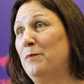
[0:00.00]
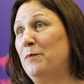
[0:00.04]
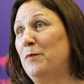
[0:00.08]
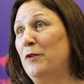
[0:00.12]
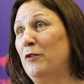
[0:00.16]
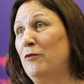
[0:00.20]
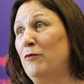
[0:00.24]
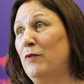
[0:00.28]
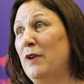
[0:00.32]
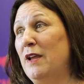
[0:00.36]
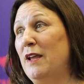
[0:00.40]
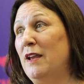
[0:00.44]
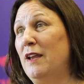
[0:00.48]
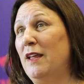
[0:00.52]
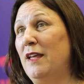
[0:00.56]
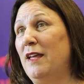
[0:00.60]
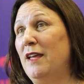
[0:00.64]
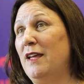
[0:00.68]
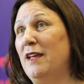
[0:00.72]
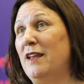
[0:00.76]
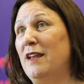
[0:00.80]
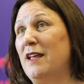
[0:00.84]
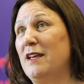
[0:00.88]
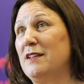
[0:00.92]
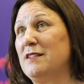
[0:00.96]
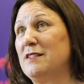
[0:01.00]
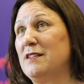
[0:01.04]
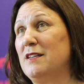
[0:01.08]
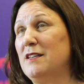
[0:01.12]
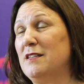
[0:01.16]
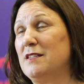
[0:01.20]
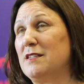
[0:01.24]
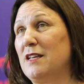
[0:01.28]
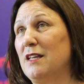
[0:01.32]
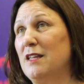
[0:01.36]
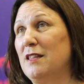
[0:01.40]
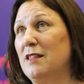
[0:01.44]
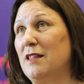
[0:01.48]
But really, in
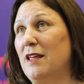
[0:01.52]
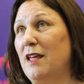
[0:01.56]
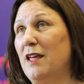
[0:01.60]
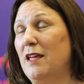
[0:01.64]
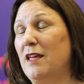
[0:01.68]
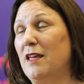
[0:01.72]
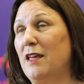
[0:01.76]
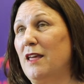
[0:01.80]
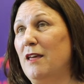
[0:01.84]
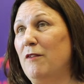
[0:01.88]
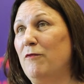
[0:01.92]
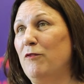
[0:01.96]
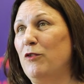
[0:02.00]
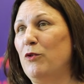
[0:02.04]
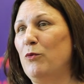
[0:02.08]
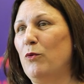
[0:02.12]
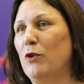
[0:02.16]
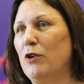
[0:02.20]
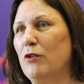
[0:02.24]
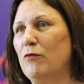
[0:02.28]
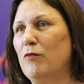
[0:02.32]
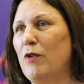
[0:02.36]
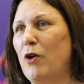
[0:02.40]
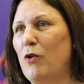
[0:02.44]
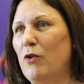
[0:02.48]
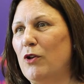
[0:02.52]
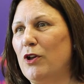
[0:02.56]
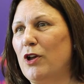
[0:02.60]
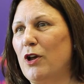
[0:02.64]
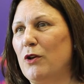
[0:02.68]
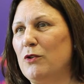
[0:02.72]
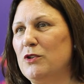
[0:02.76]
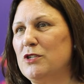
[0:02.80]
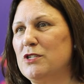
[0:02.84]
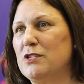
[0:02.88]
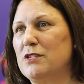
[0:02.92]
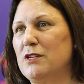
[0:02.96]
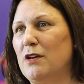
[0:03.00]
essence, I think if you want a roller
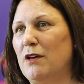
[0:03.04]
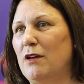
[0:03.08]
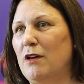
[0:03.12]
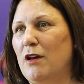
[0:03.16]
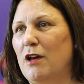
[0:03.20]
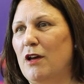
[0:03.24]
coaster